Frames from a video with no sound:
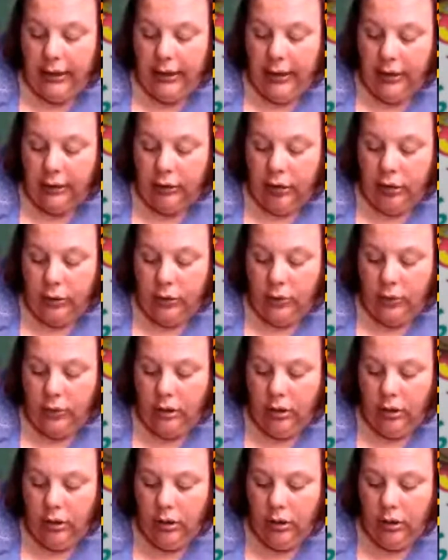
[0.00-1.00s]
and I like
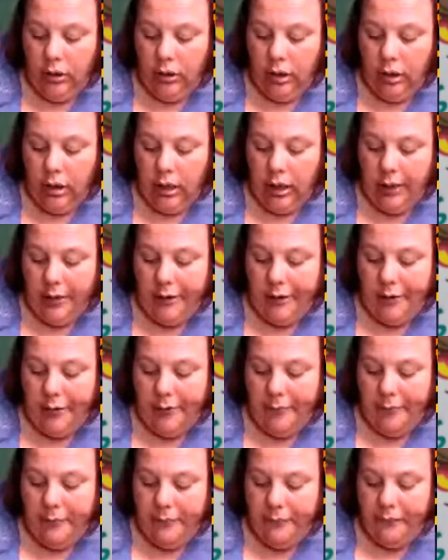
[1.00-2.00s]
yellow.
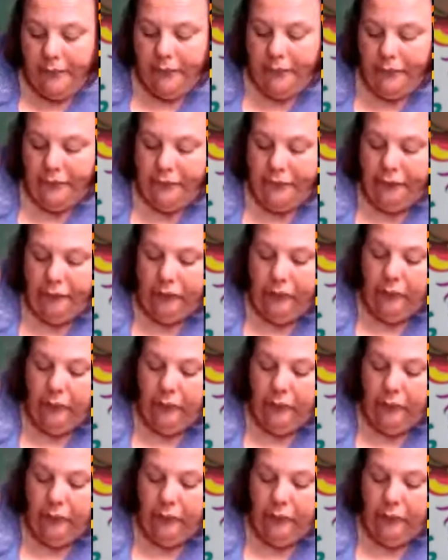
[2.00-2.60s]
Um,